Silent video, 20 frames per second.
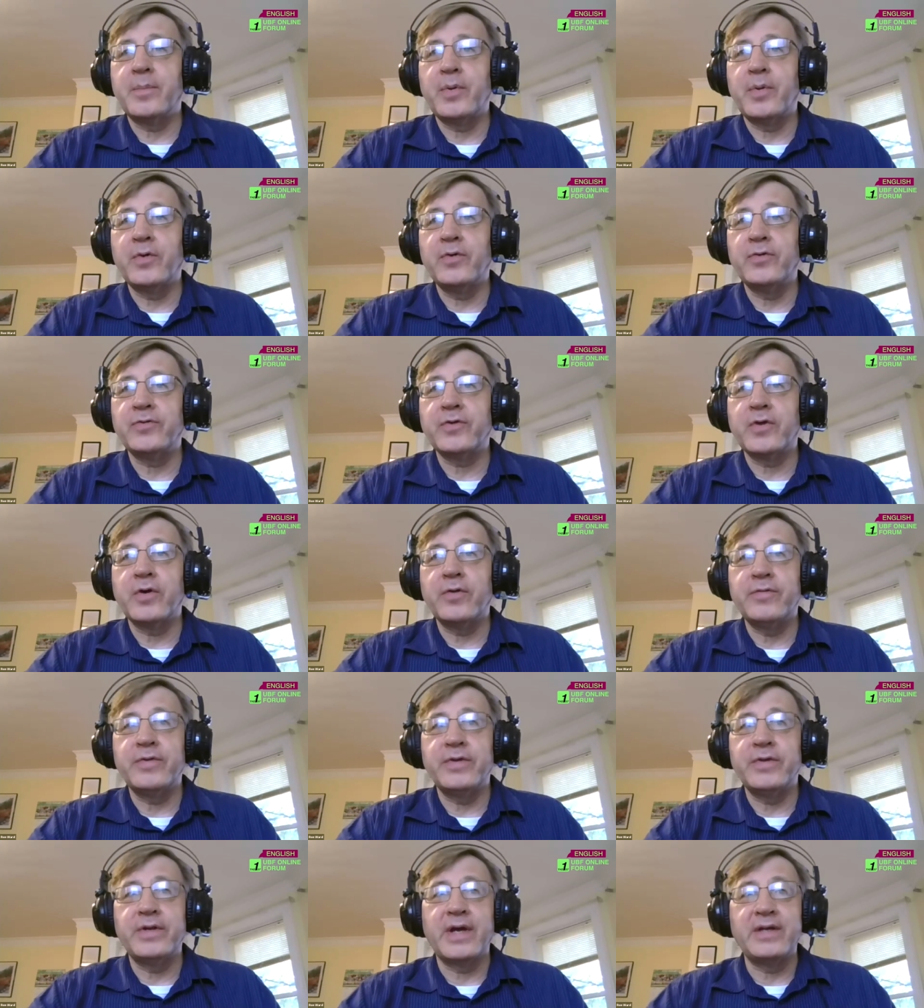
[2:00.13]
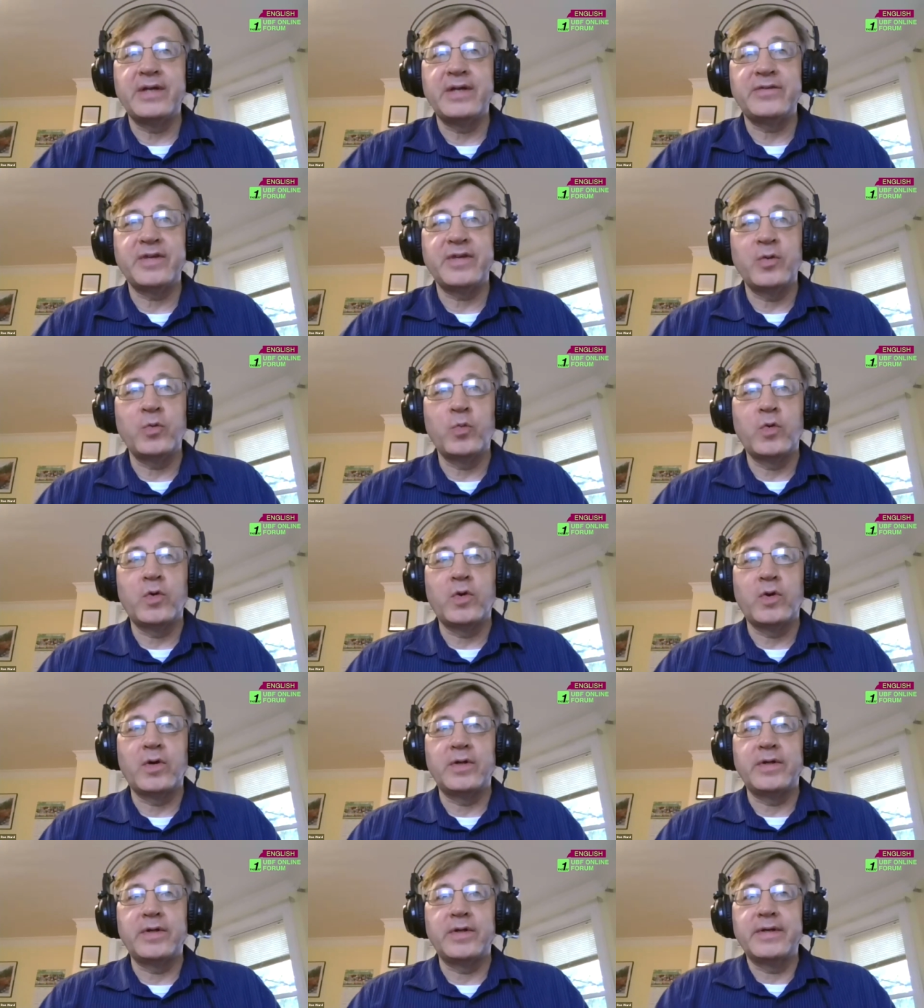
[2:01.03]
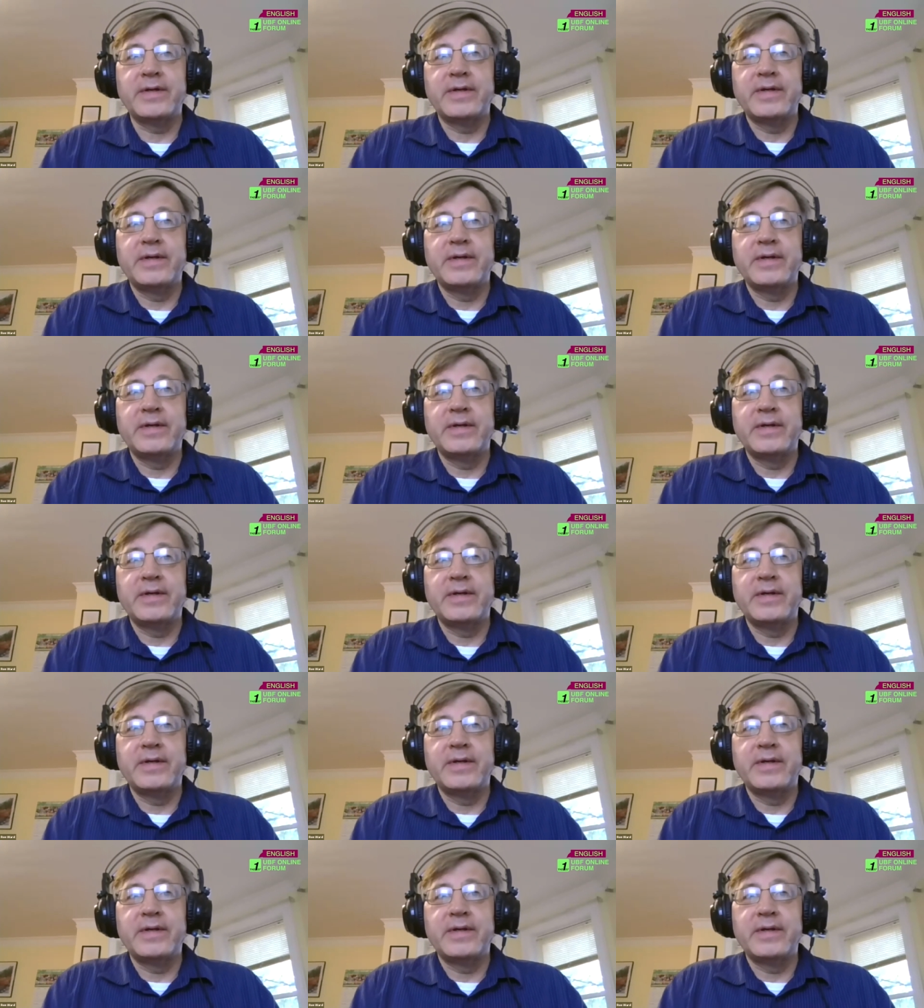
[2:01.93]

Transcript: post COVID 19 world,